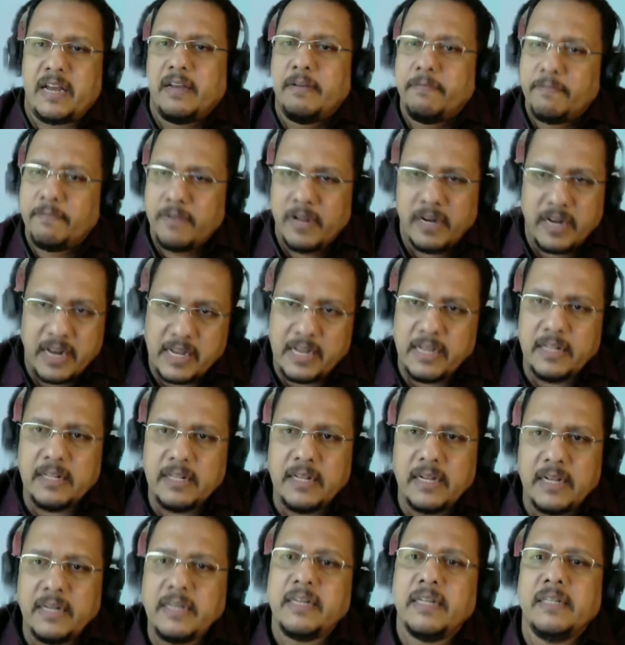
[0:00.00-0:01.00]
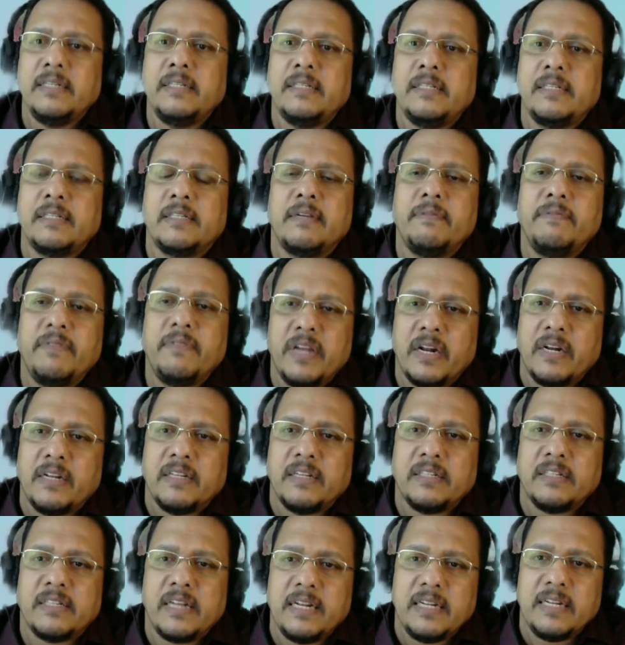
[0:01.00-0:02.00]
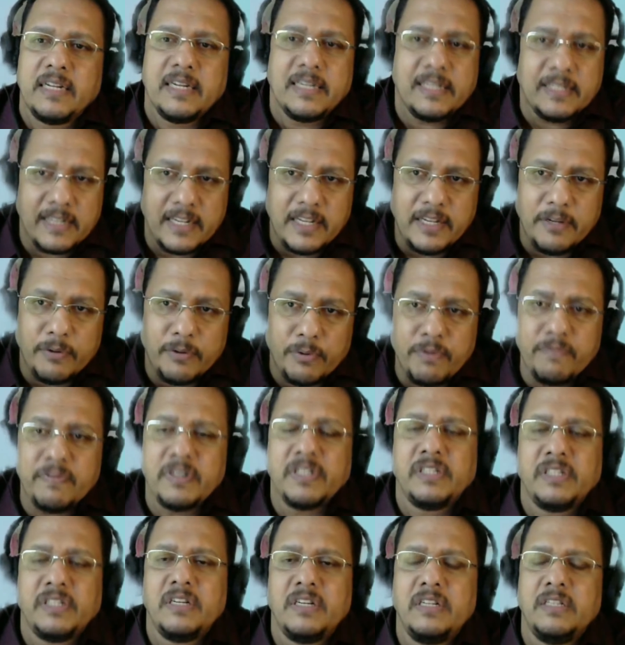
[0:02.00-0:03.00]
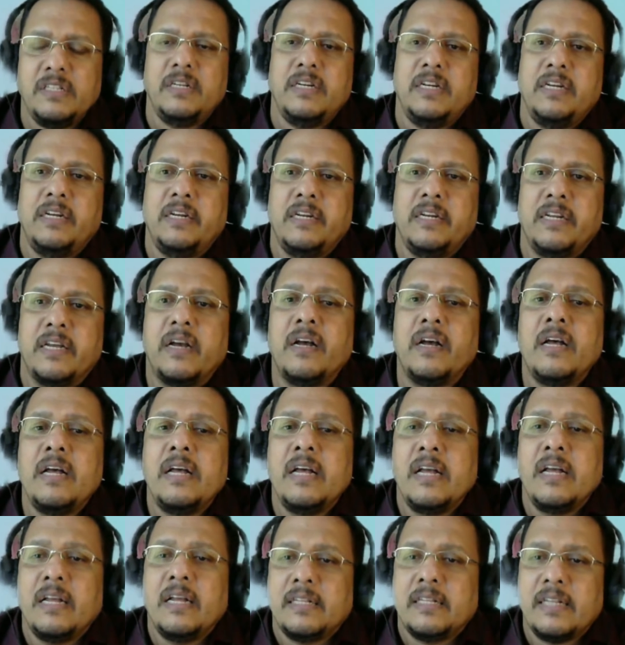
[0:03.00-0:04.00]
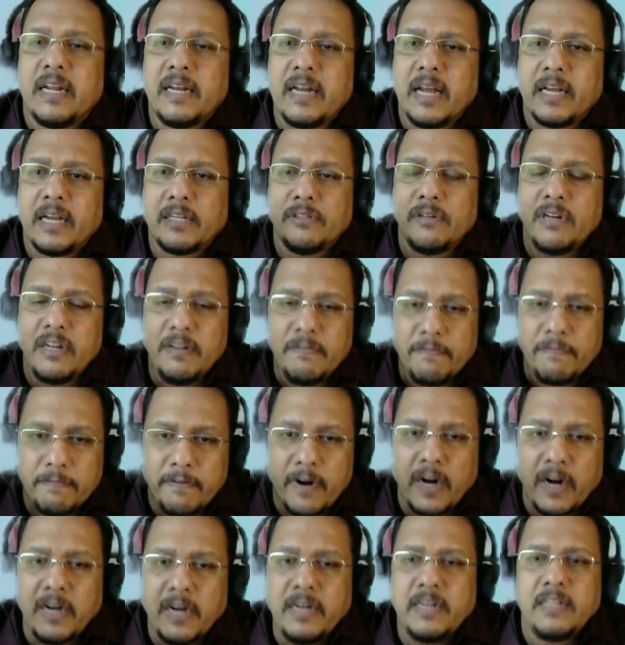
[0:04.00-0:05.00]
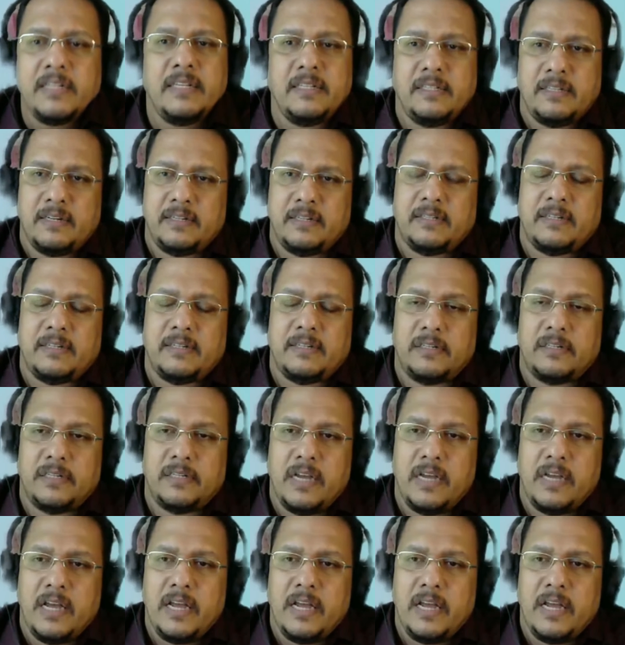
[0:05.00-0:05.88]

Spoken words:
If we are taking the Indian system, we understand it is the universities in India that actually fund this research.